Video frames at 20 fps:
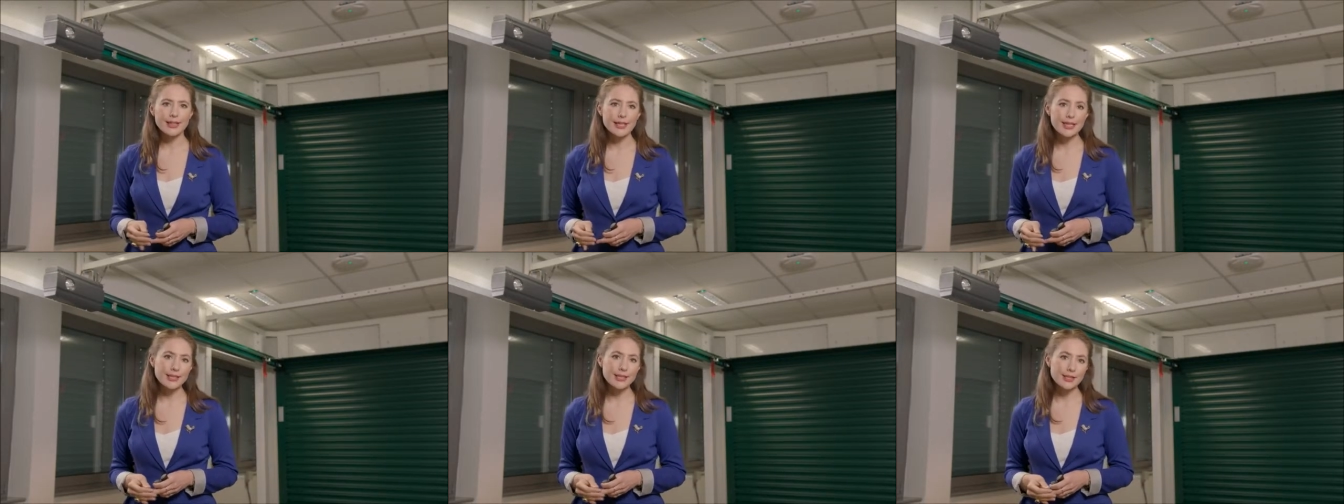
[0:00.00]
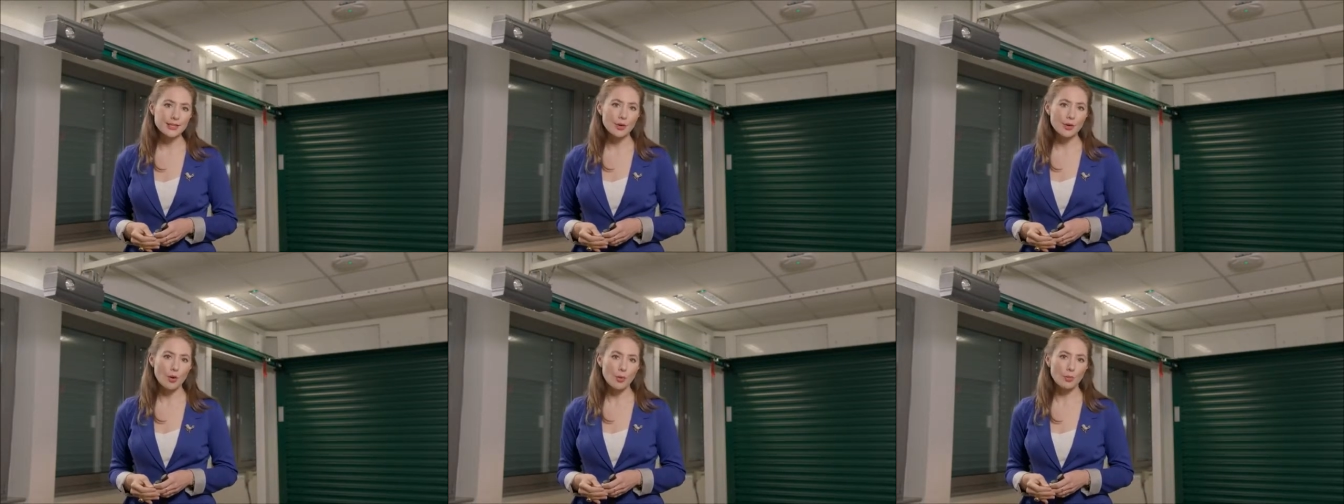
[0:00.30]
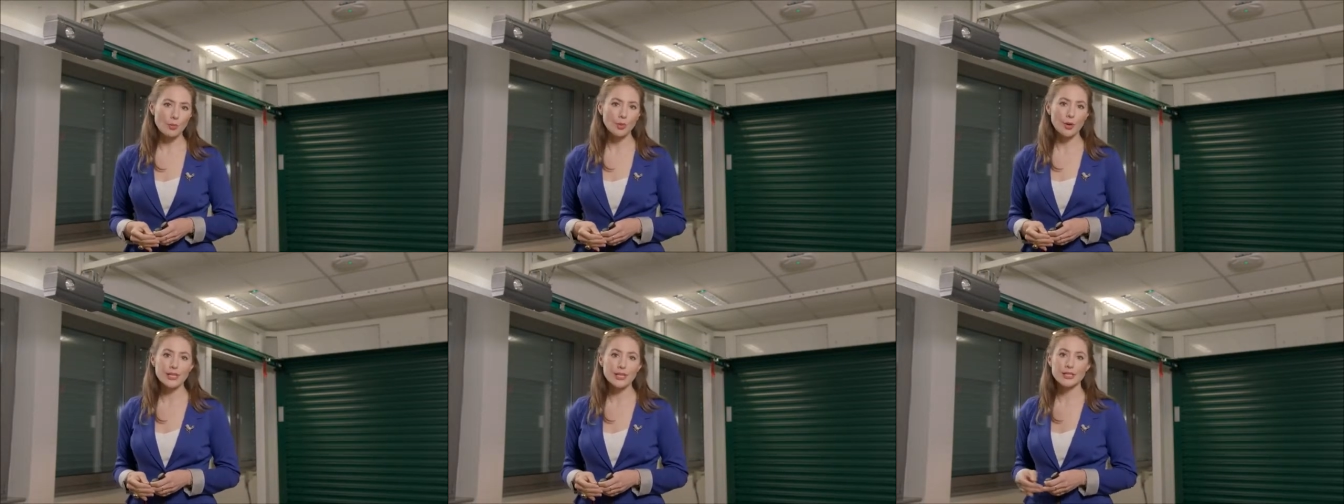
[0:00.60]
this
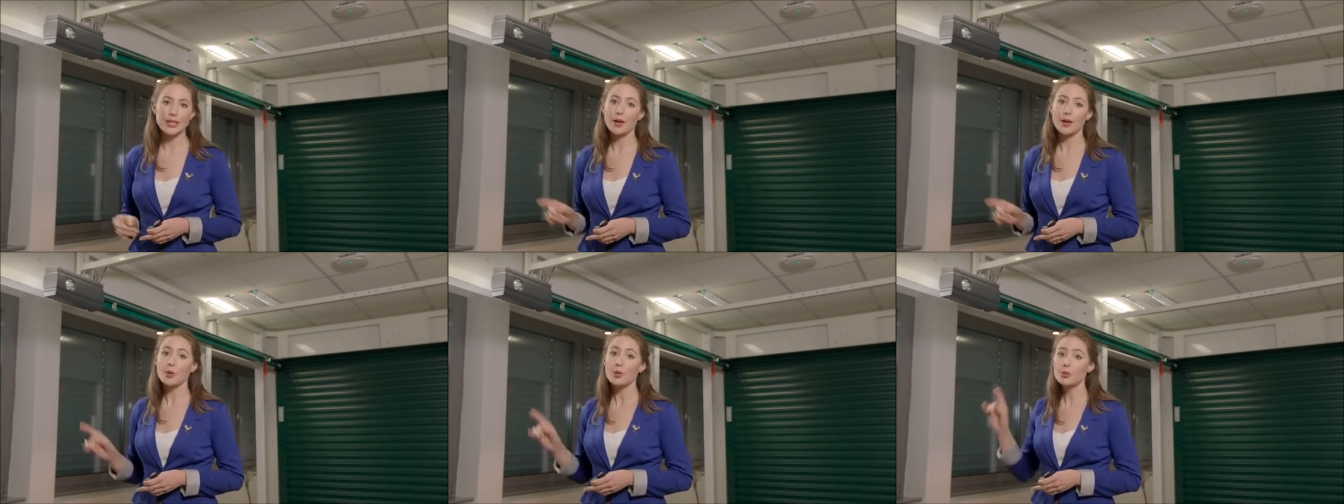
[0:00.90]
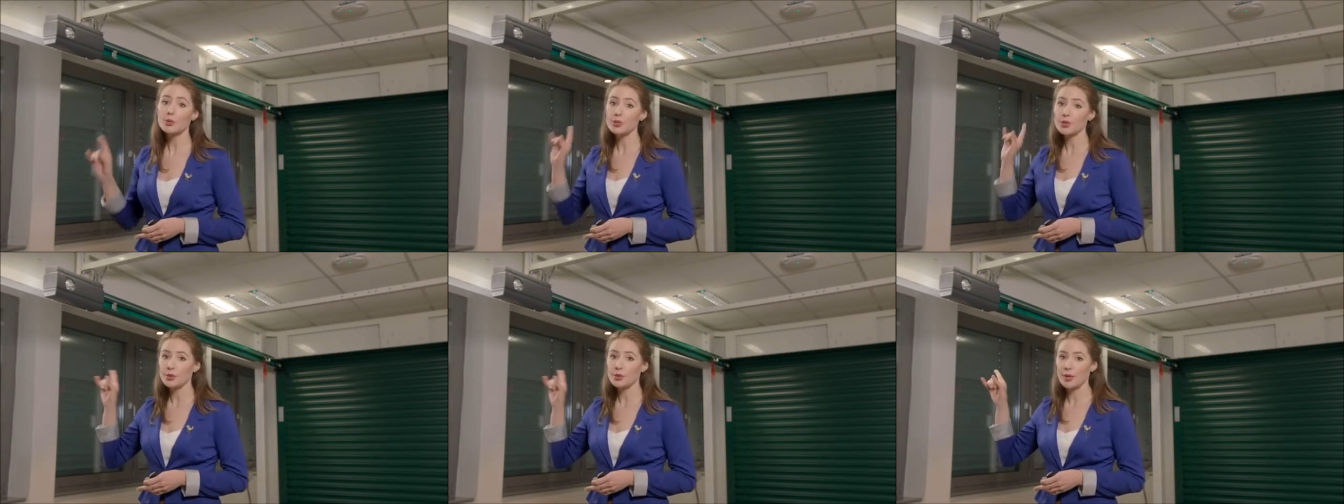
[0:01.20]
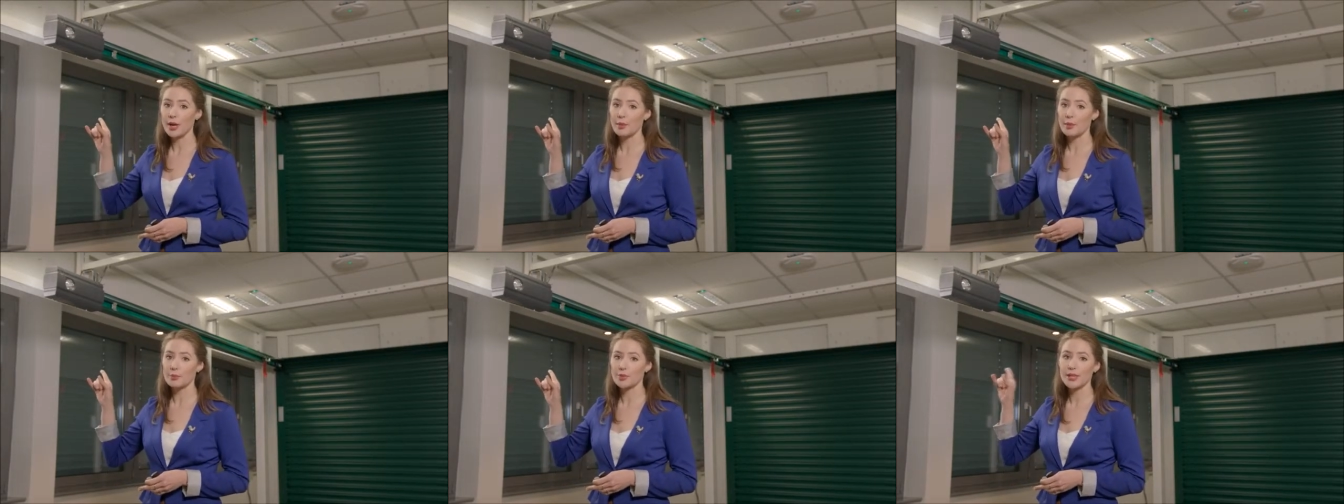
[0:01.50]
operator
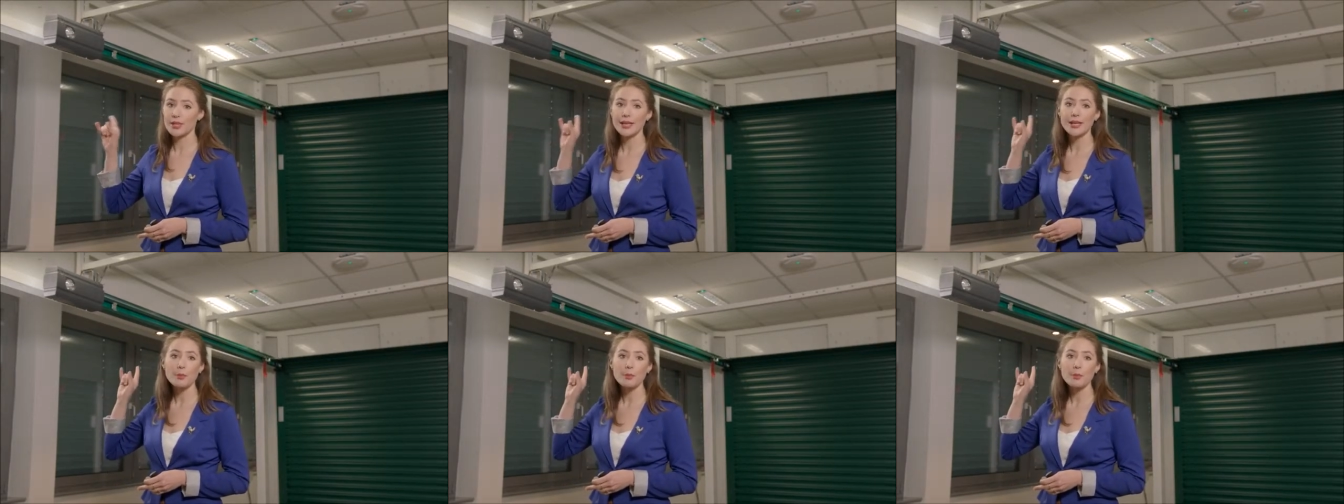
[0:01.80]
also comes